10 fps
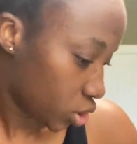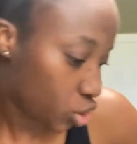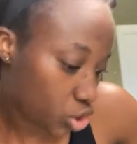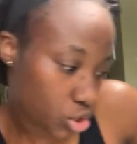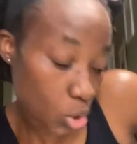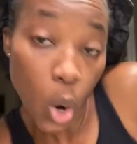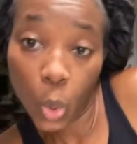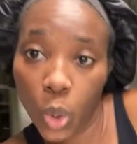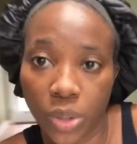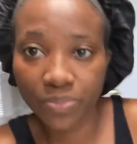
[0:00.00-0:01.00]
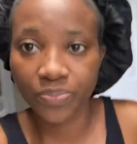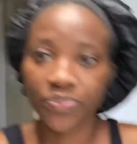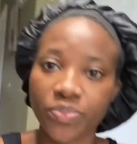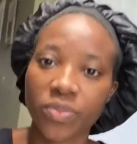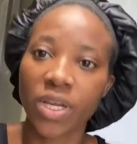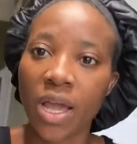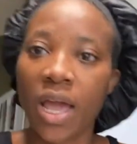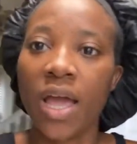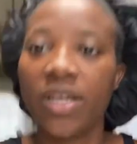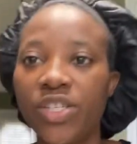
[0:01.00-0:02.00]
So
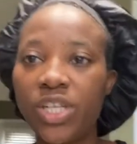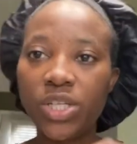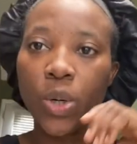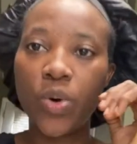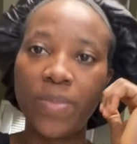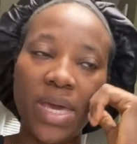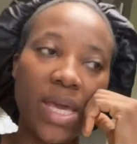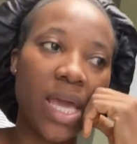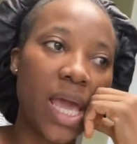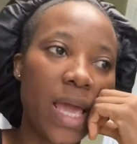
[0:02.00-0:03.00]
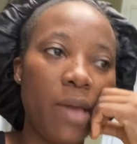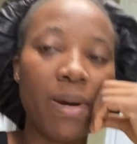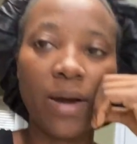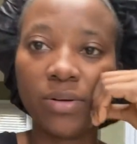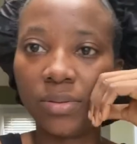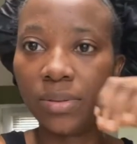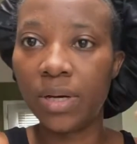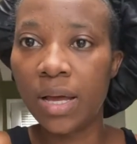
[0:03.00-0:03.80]
she told me about